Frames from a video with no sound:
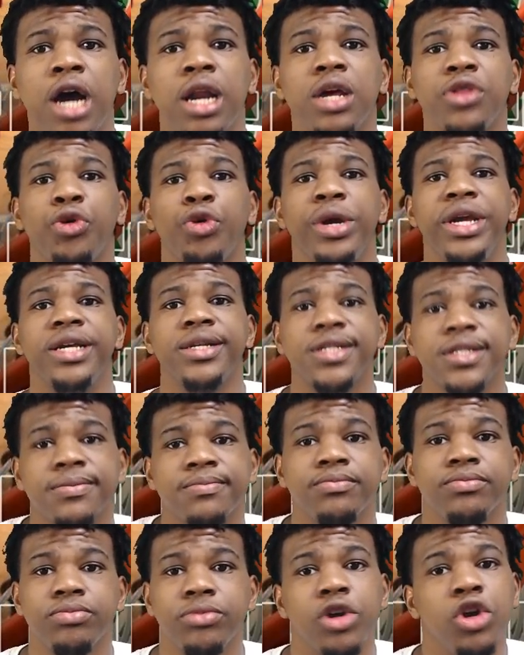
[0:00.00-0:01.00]
their threes.
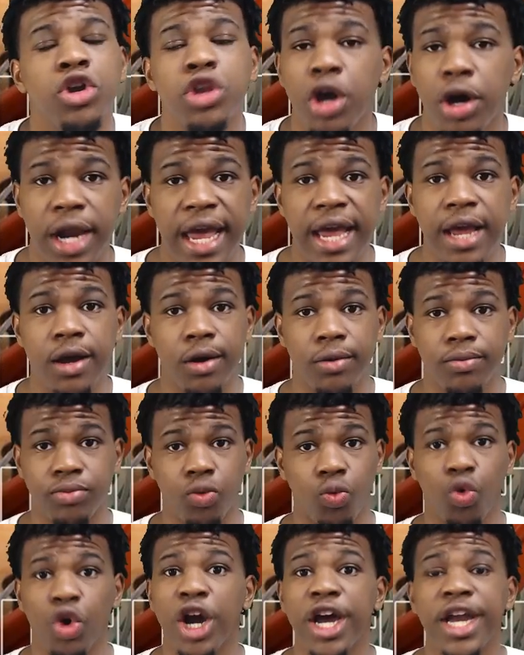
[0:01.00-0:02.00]
You know, they are
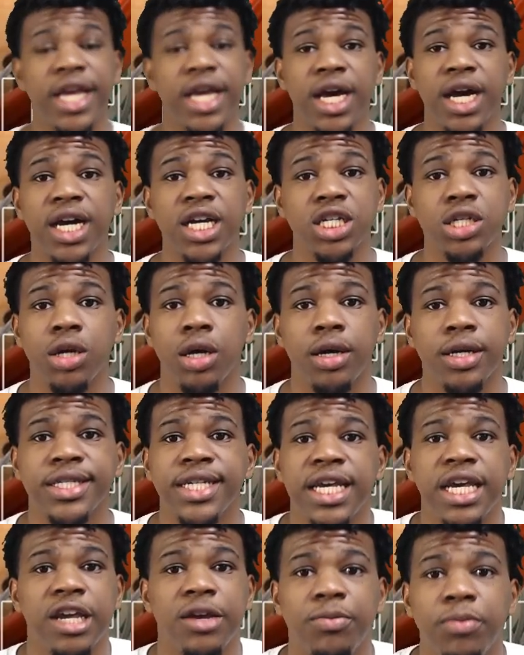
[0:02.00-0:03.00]
running gun
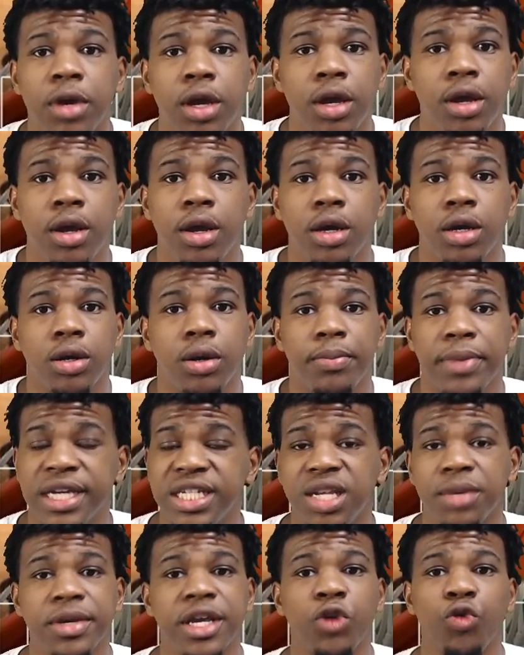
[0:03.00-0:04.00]
team. Ben
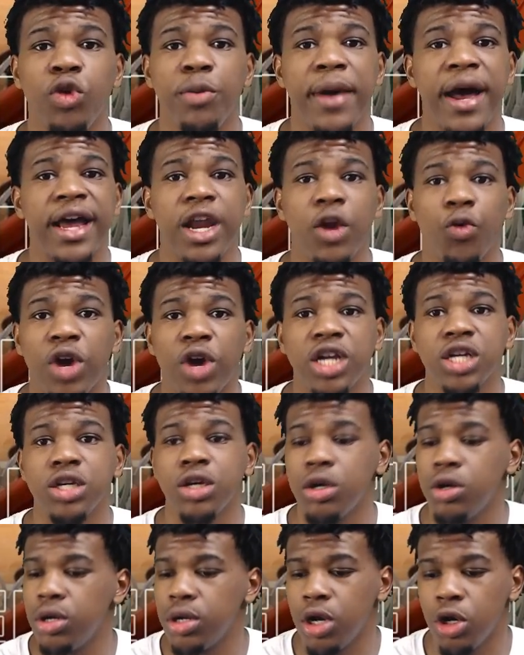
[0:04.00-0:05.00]
Simmons get the rebound, they run and
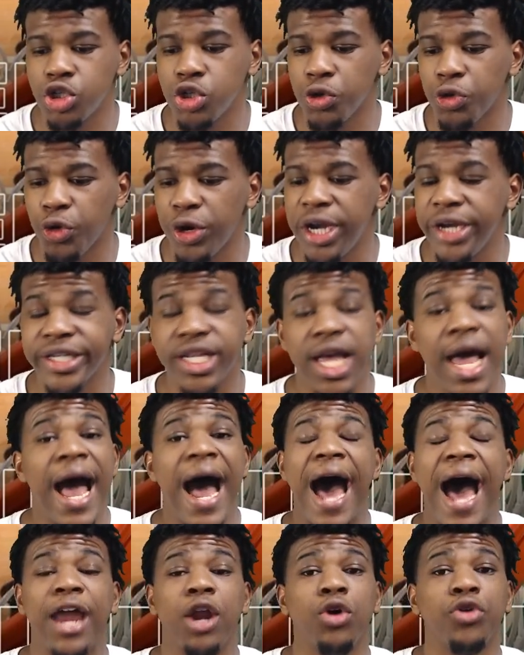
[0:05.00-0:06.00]
go shoot threes.
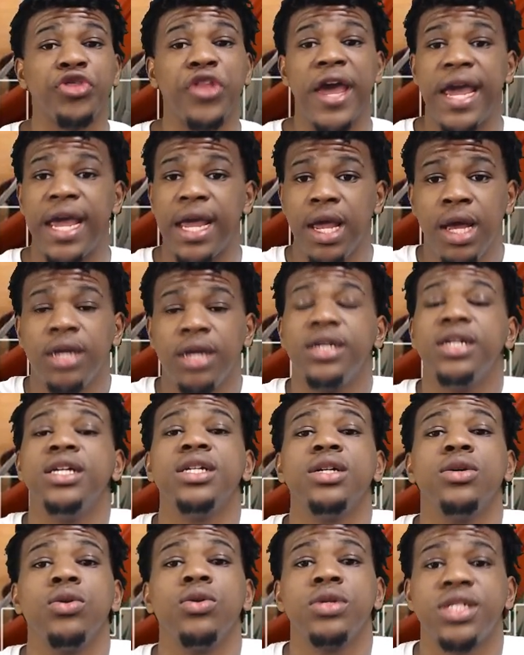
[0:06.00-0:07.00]
I don't think
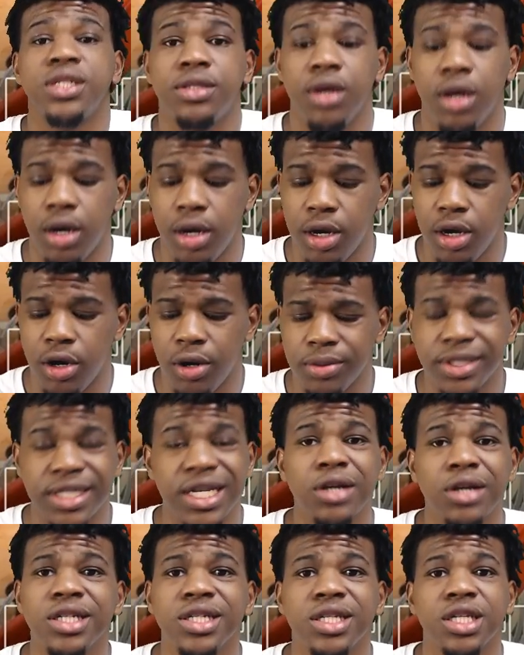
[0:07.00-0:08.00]
the
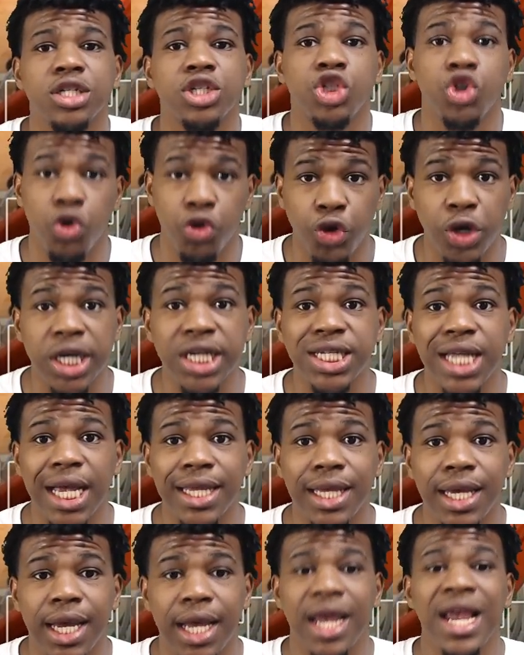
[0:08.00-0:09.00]
Celtics will shoot threes like
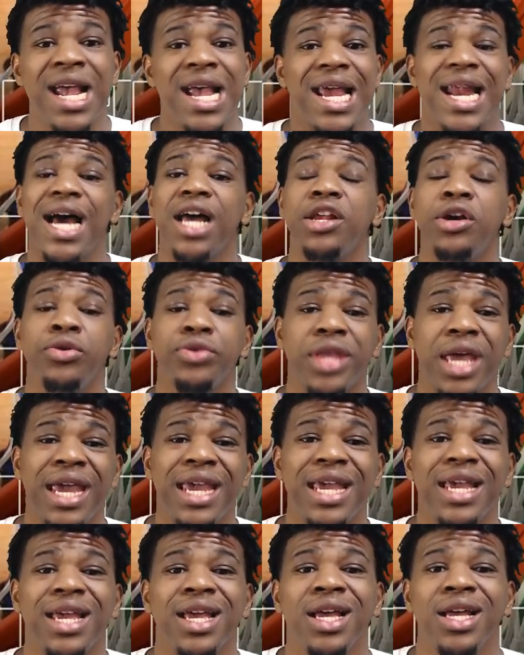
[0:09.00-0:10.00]
that, and I don't
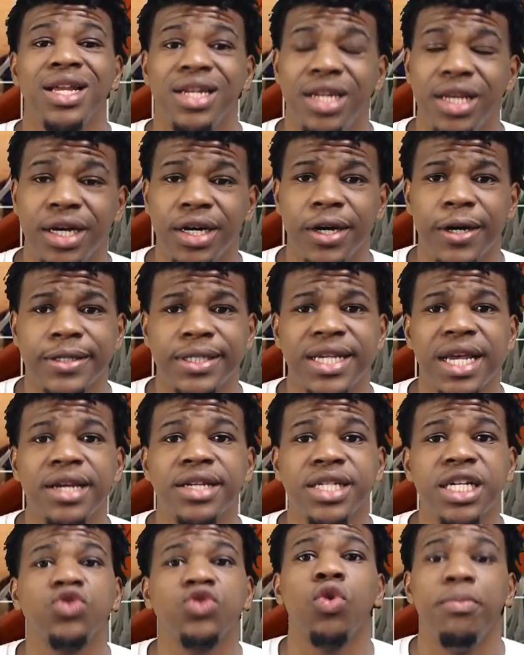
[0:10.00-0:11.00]
think the
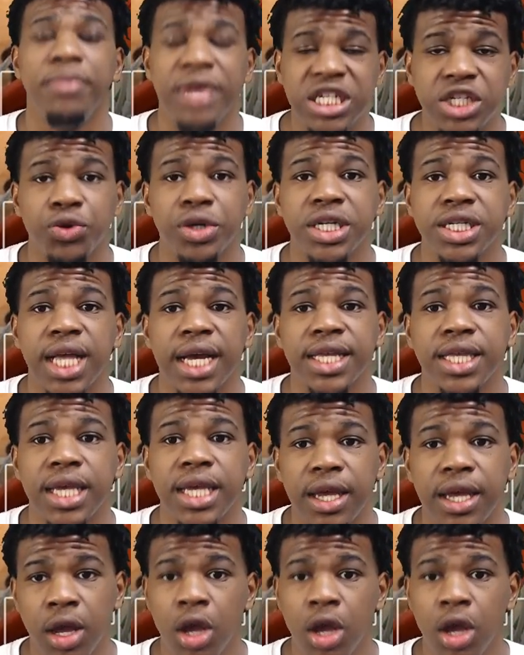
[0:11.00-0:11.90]
76ers will miss threes like that